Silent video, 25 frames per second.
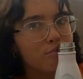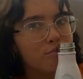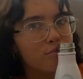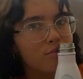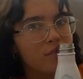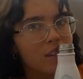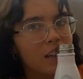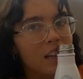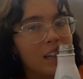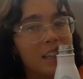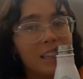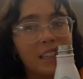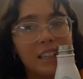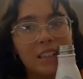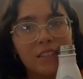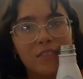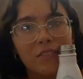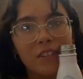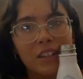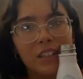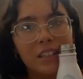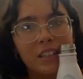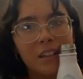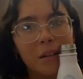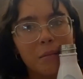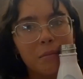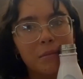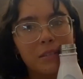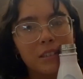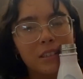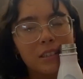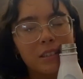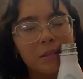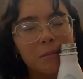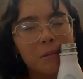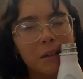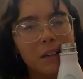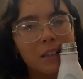I'll need to FaceTime my
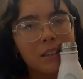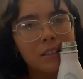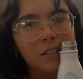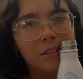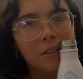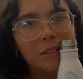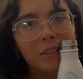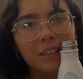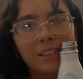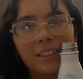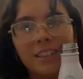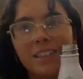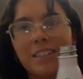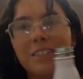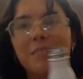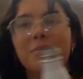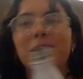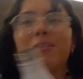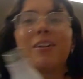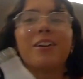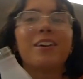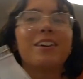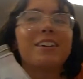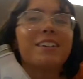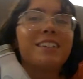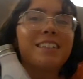sister back, so I'll see you tomorrow.